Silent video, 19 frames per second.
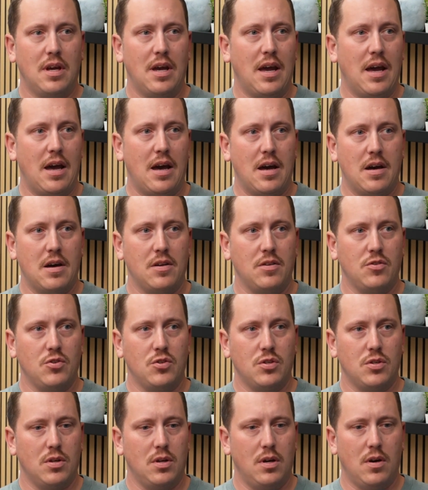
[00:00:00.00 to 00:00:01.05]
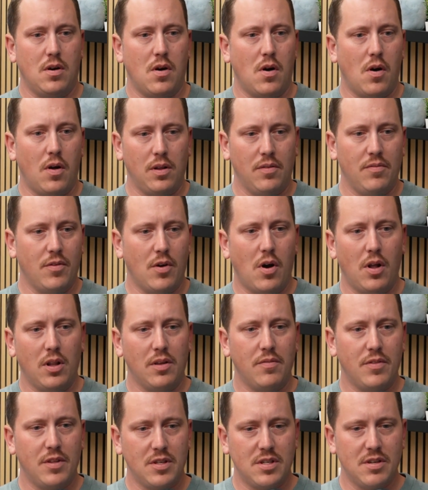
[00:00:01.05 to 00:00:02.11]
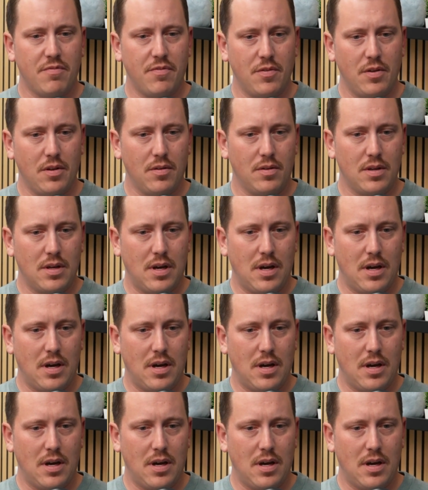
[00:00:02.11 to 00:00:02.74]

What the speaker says: and all of the different